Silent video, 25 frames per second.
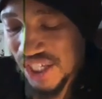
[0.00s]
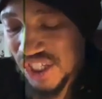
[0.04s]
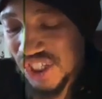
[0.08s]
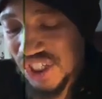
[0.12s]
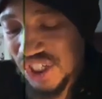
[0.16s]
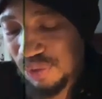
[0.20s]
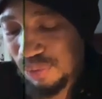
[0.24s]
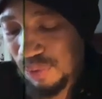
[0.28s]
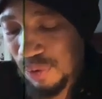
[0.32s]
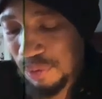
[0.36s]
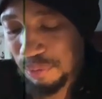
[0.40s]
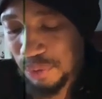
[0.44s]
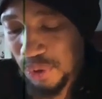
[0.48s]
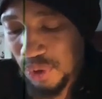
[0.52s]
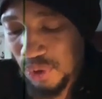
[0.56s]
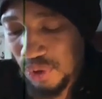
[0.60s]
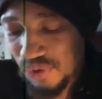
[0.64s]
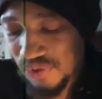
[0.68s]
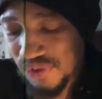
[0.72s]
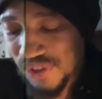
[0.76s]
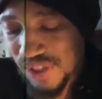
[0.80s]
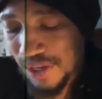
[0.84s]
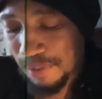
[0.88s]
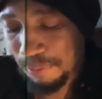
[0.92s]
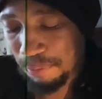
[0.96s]
she
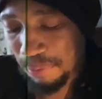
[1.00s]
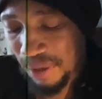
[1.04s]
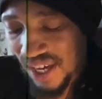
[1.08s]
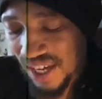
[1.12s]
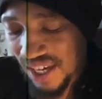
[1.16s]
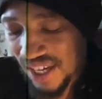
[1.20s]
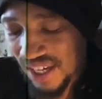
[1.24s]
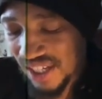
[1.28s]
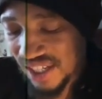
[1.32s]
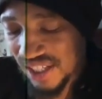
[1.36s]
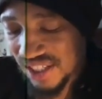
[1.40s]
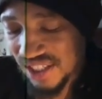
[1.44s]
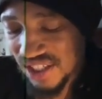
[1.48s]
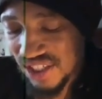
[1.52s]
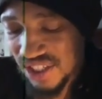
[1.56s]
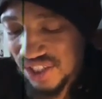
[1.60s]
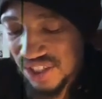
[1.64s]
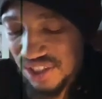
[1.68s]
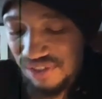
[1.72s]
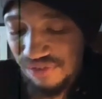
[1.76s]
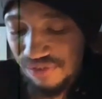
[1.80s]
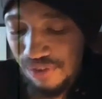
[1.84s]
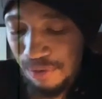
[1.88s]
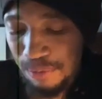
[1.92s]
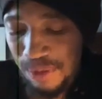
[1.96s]
removed a
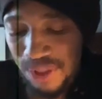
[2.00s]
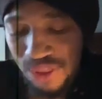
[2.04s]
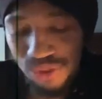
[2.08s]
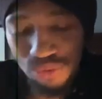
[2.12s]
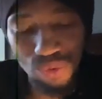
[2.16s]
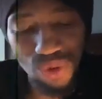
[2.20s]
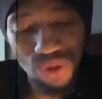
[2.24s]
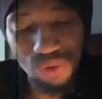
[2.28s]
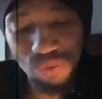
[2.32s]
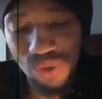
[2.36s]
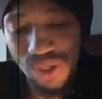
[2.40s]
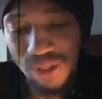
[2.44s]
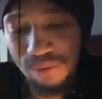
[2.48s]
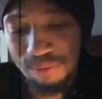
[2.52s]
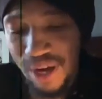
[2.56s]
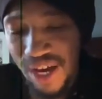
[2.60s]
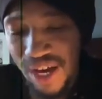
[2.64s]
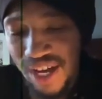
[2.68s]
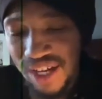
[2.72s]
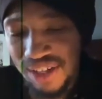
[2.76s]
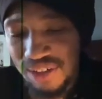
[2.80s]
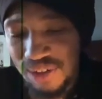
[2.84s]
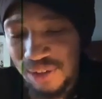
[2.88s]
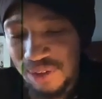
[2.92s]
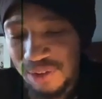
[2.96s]
page from a three ring
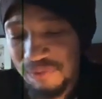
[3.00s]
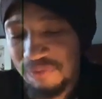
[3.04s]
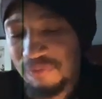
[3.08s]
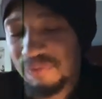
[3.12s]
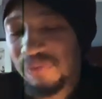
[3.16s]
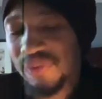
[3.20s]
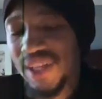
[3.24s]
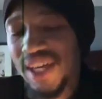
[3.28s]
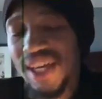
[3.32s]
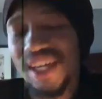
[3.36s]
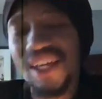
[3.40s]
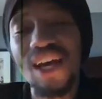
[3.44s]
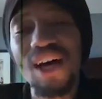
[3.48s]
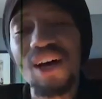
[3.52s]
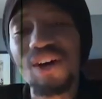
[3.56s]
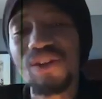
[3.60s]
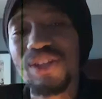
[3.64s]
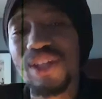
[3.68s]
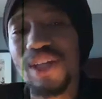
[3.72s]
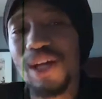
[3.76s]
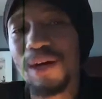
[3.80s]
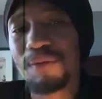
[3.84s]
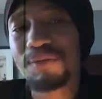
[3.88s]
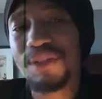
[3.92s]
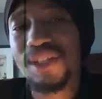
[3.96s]
binder and held
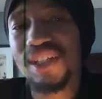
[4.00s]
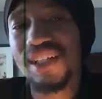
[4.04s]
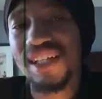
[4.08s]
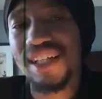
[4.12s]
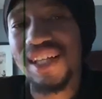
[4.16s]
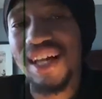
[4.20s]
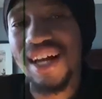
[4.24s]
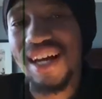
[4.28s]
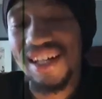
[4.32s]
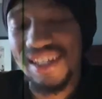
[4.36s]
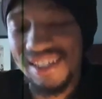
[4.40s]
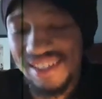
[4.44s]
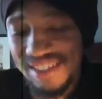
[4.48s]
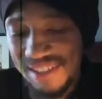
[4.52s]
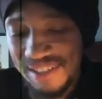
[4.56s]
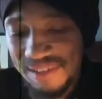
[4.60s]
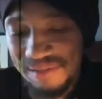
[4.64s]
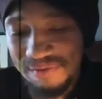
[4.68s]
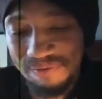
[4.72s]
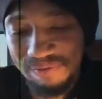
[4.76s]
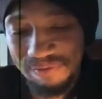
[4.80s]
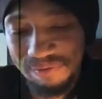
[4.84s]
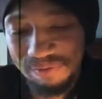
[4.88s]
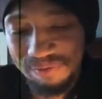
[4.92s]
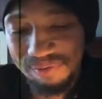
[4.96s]
it up to the class.
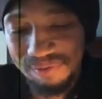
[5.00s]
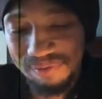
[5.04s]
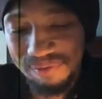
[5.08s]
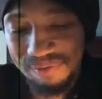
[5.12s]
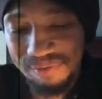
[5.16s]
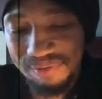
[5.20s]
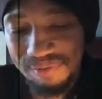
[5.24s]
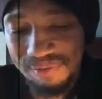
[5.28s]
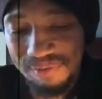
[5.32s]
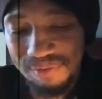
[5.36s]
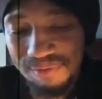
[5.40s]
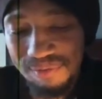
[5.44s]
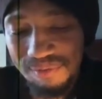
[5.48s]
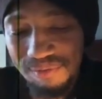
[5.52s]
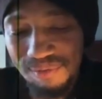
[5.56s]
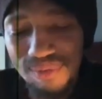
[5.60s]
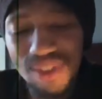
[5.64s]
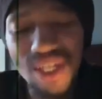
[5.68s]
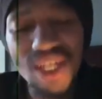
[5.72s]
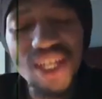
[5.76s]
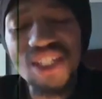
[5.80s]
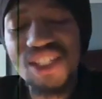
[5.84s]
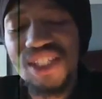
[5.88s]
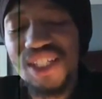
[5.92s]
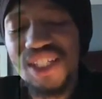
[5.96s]

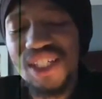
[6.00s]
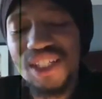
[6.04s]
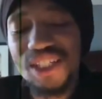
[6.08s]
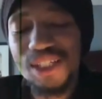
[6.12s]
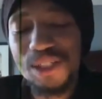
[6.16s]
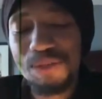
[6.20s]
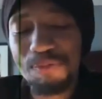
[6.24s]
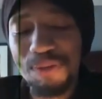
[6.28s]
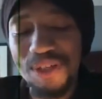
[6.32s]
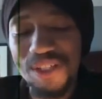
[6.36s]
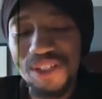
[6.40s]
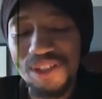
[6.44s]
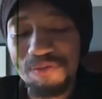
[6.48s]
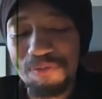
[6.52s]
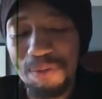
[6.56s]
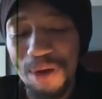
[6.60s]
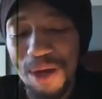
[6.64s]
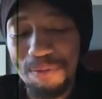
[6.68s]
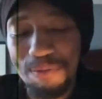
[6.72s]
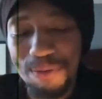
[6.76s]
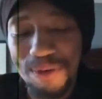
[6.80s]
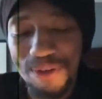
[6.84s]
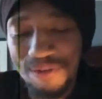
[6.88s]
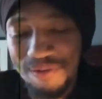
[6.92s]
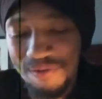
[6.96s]
See this piece of
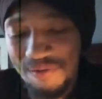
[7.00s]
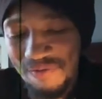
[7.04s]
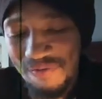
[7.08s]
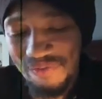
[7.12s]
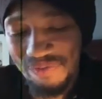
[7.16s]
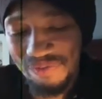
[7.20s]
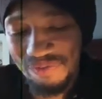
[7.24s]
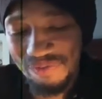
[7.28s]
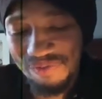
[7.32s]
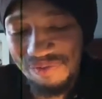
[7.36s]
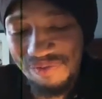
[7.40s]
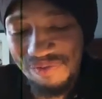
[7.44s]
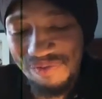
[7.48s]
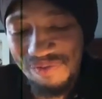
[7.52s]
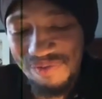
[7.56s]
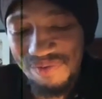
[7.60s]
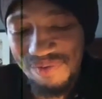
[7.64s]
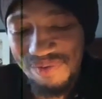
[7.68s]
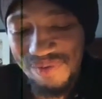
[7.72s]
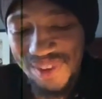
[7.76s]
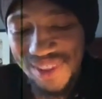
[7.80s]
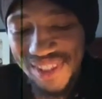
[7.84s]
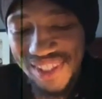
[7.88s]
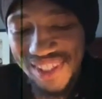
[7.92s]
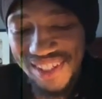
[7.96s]
paper?
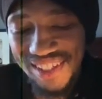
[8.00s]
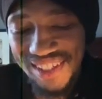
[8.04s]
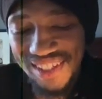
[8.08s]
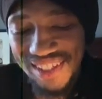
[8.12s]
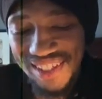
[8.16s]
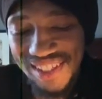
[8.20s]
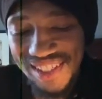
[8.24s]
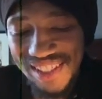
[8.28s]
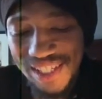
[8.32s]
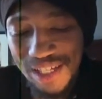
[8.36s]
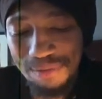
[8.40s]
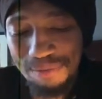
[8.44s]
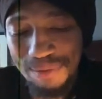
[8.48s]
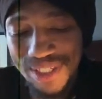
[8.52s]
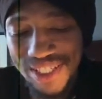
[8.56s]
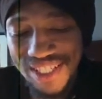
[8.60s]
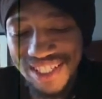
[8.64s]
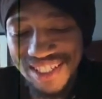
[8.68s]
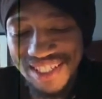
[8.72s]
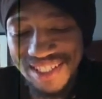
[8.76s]
said Miss